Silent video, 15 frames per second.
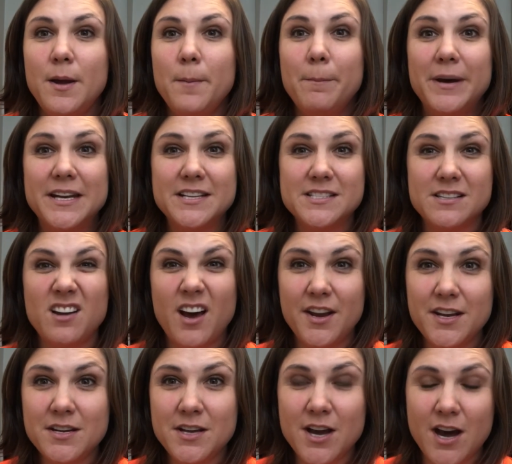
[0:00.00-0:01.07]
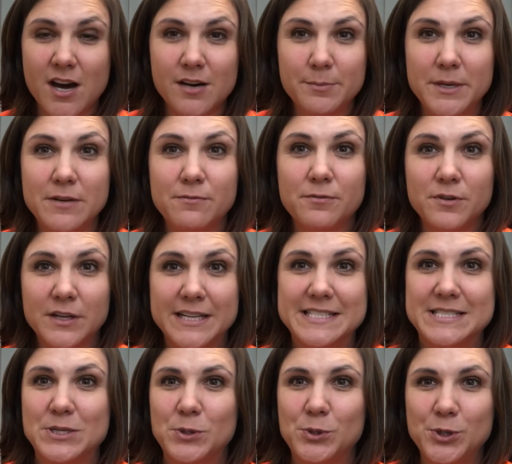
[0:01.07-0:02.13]
But it's not uncommon for us
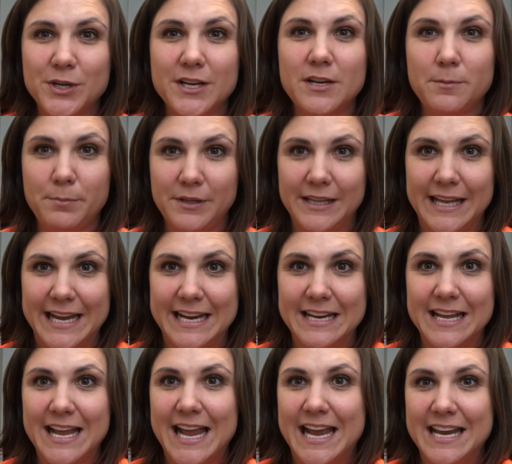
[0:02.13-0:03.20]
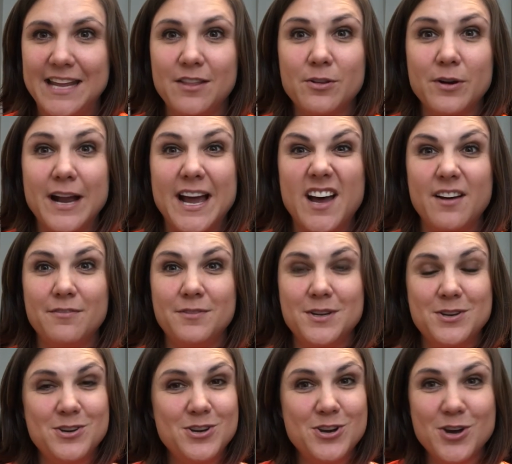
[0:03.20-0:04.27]
to look at a plate and either have
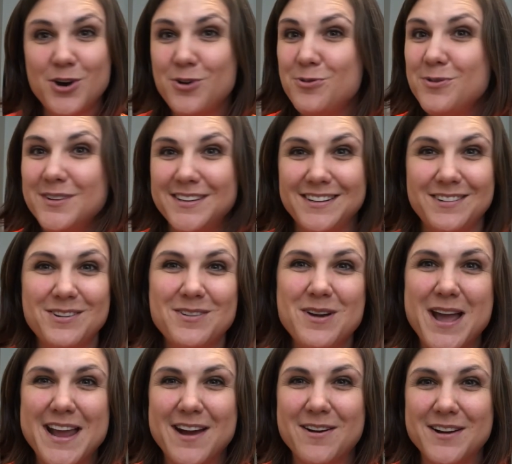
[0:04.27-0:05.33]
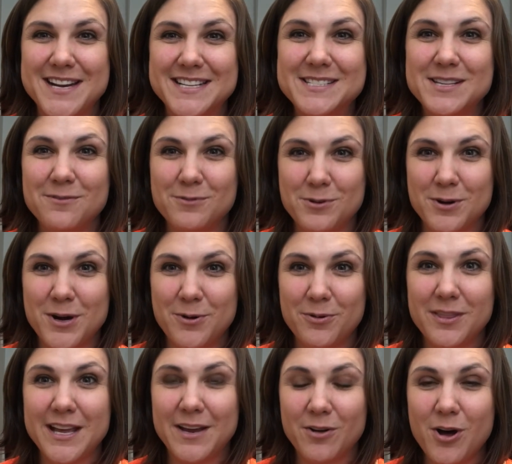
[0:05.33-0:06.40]
no areas of
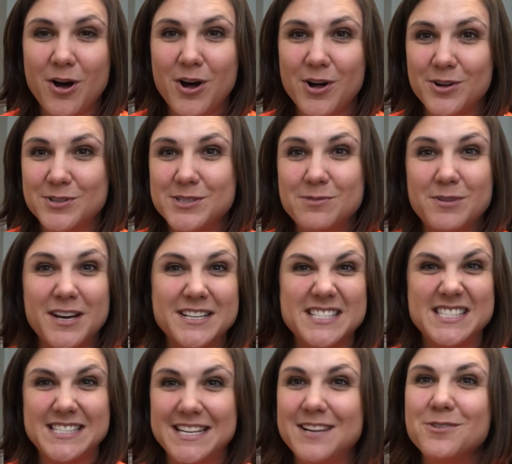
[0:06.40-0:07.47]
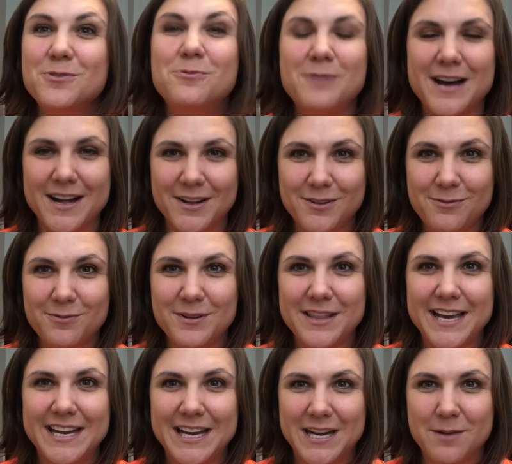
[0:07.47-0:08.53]
growth at all, so not a single well for
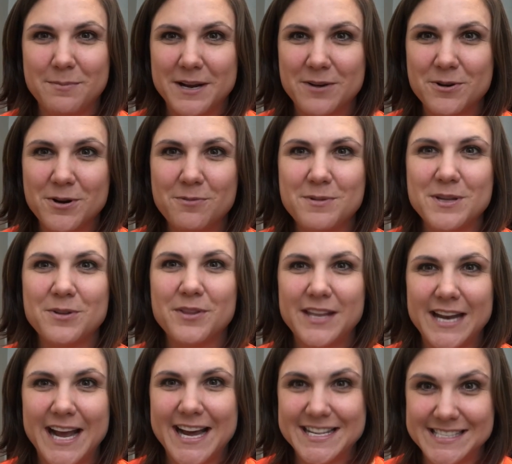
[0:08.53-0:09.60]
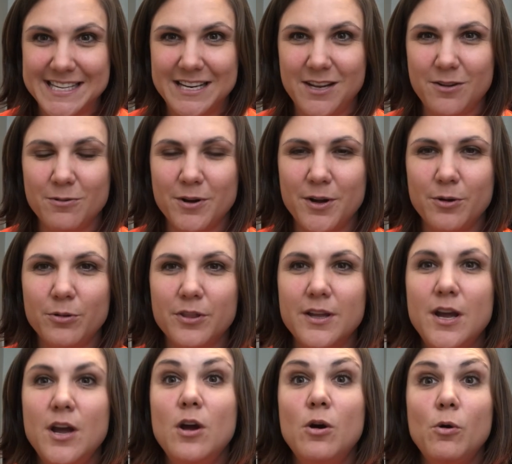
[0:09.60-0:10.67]
that antimicrobial that has any growth,
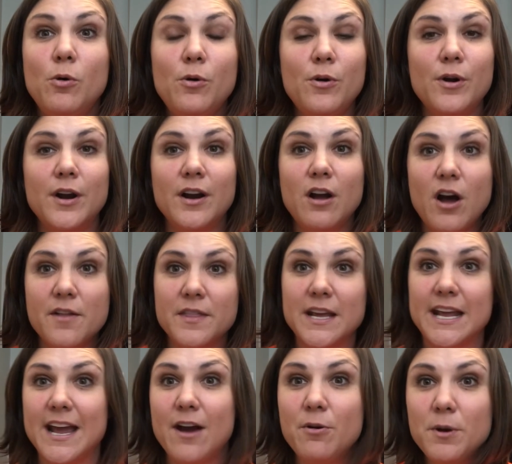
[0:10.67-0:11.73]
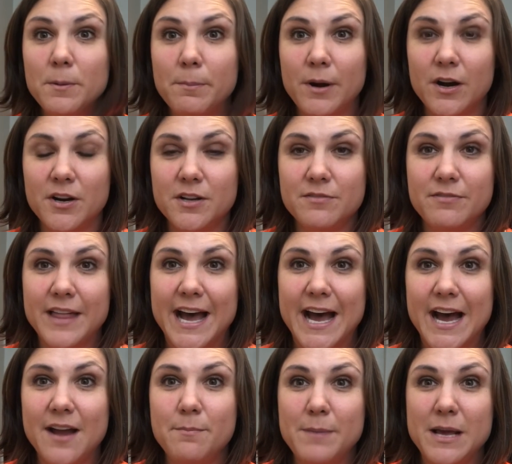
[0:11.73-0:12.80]
or on the counterpart of
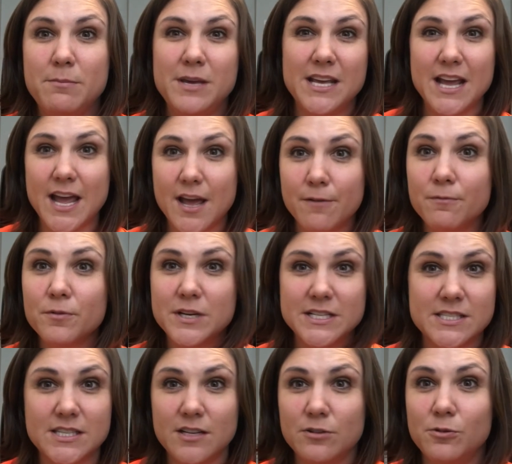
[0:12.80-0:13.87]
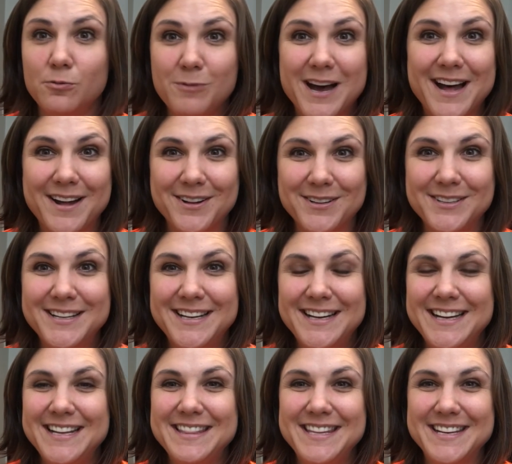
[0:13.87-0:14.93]
that, maybe every single well
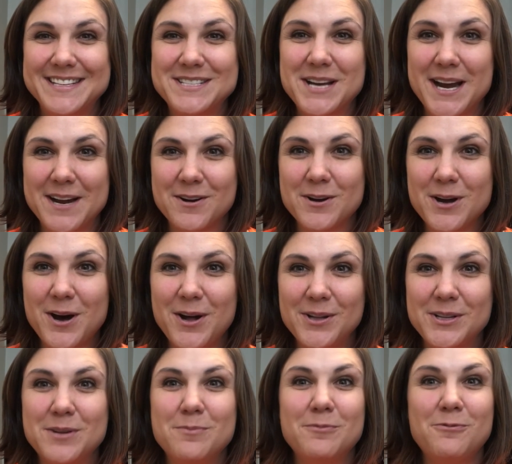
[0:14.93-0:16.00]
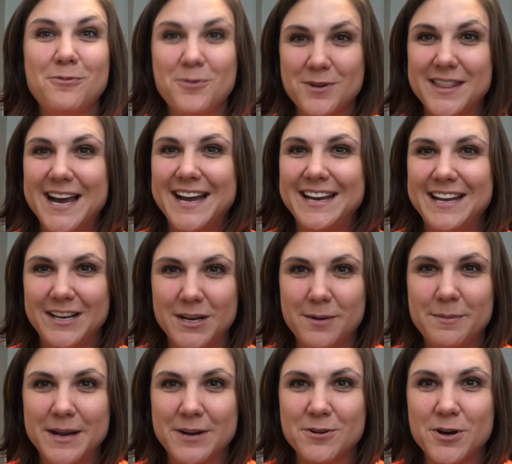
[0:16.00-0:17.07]
in the entire column for that
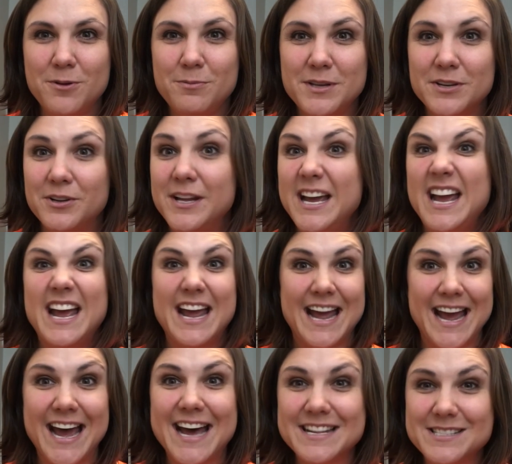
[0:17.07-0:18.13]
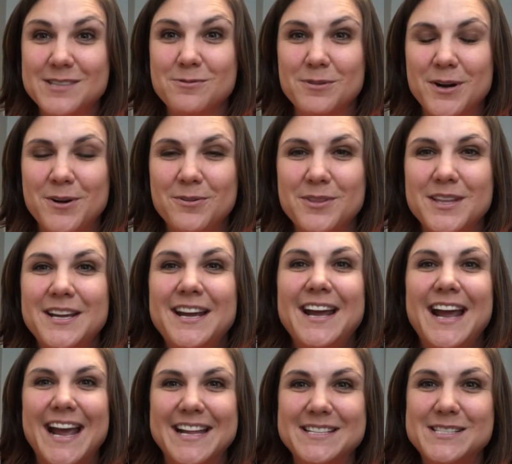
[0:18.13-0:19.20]
antimicrobial has growth.
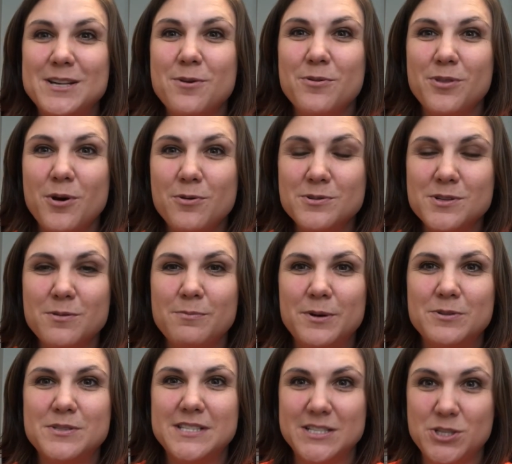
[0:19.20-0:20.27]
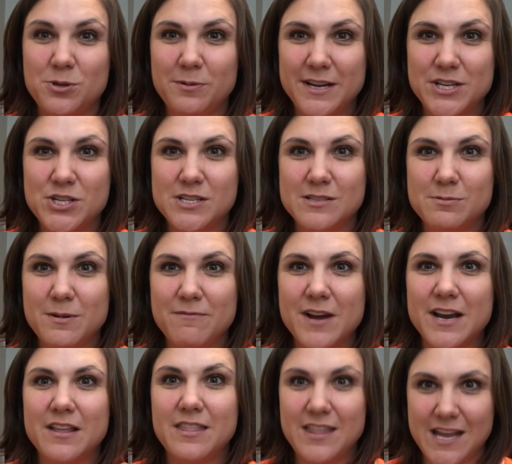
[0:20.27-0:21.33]
And so those are both situations we've got
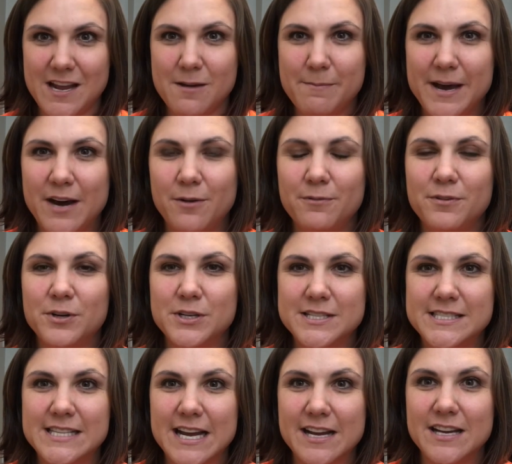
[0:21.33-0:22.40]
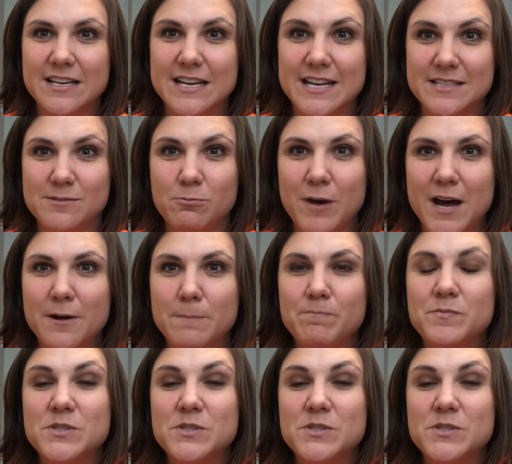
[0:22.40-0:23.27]
to think about for a second as well.